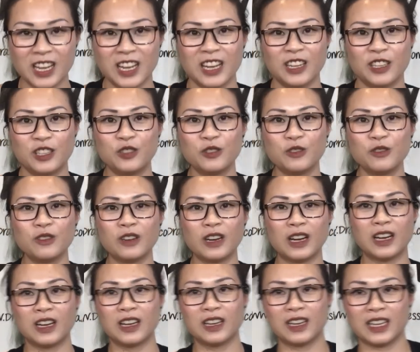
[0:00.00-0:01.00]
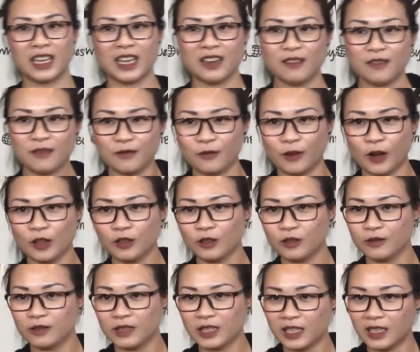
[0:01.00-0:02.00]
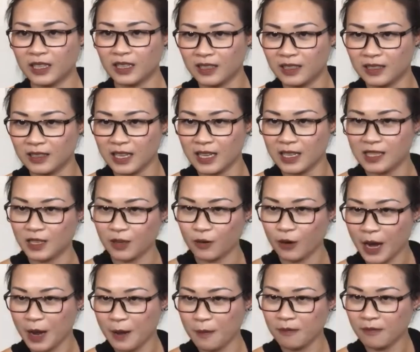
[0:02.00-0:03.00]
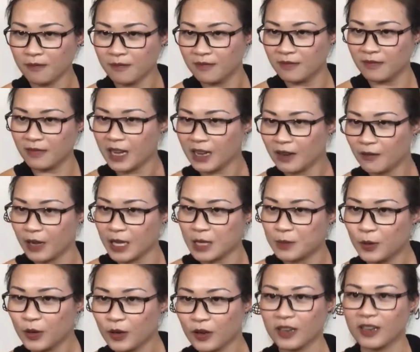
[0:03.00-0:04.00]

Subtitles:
Do again follow the Instagram and Facebook,